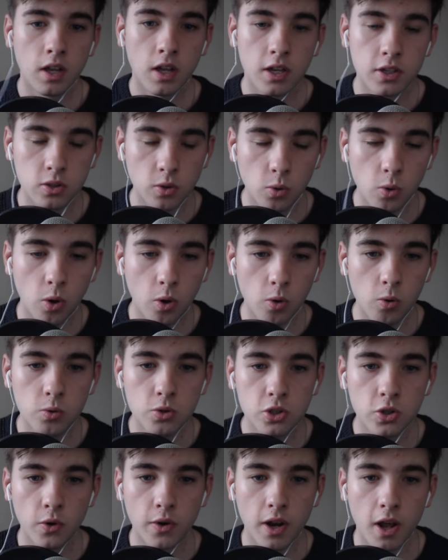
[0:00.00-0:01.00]
It's all, all
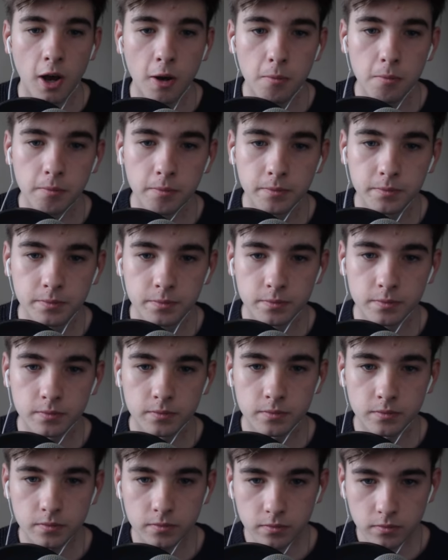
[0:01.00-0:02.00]
joint up.
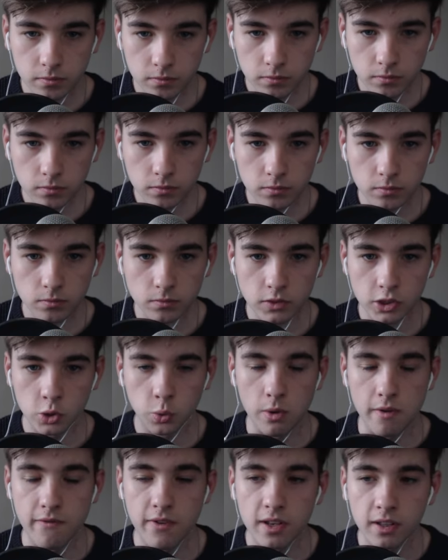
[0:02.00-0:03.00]

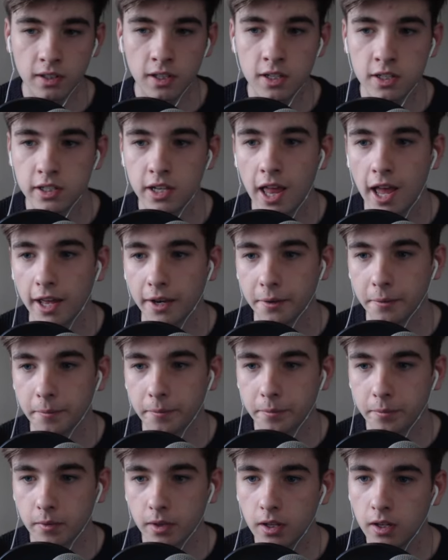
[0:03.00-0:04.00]
Sweet Vintage Lad.
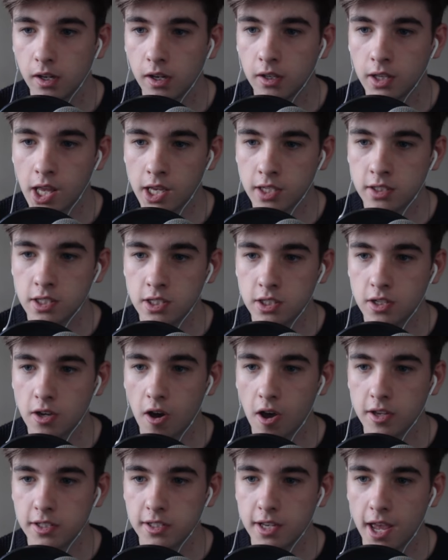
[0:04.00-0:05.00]
That's this
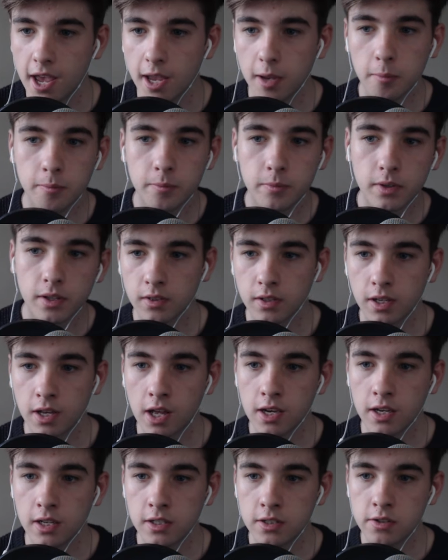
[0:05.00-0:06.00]
guy's name
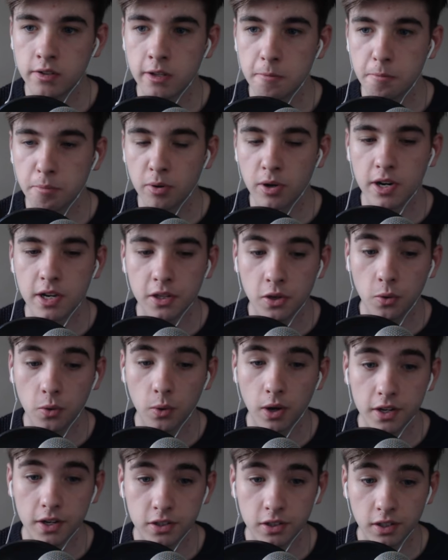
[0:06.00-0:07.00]
and he's looking pretty cool
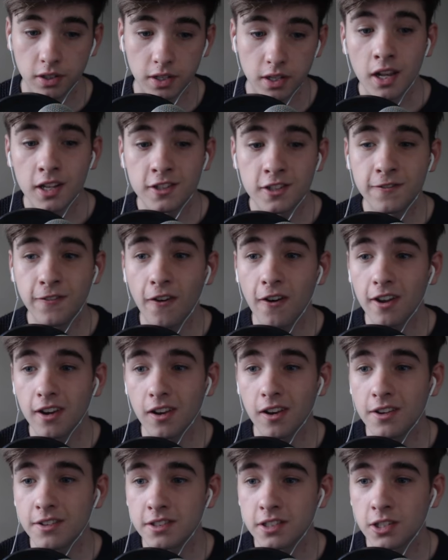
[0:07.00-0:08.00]
actually. Let's
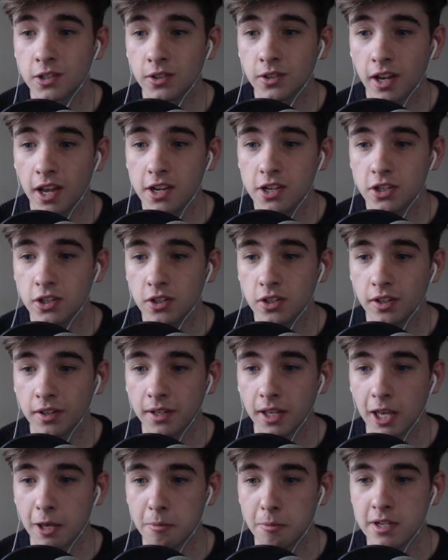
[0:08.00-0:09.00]
finalise his creation. Look
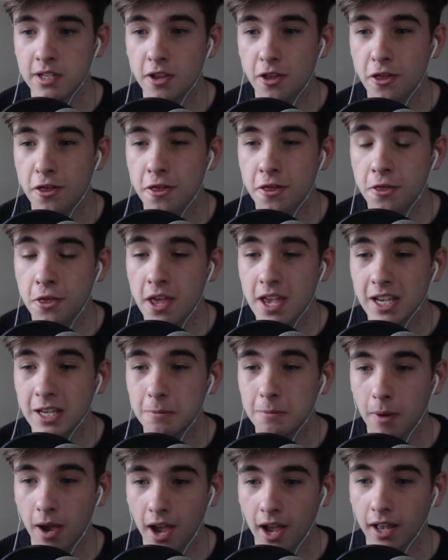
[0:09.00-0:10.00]
at him, he's a thick
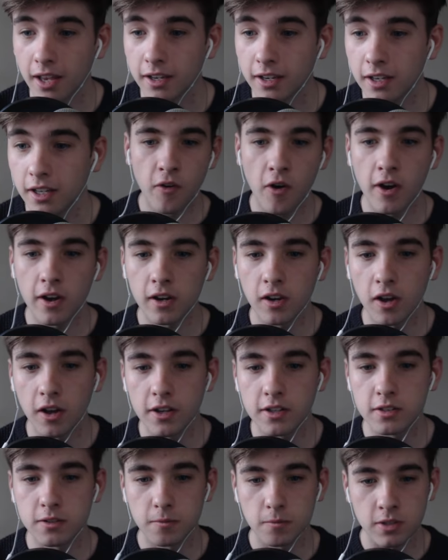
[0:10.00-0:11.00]
man.
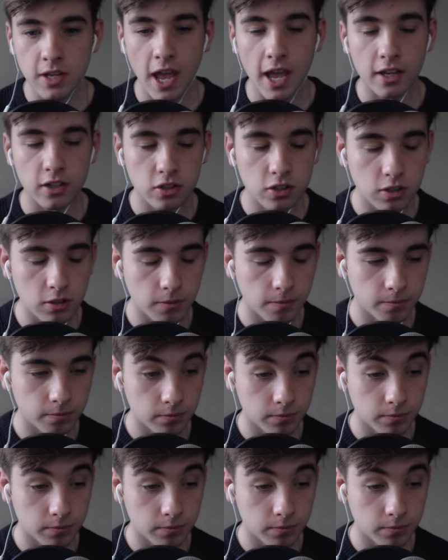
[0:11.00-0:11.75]
Finalise, yes.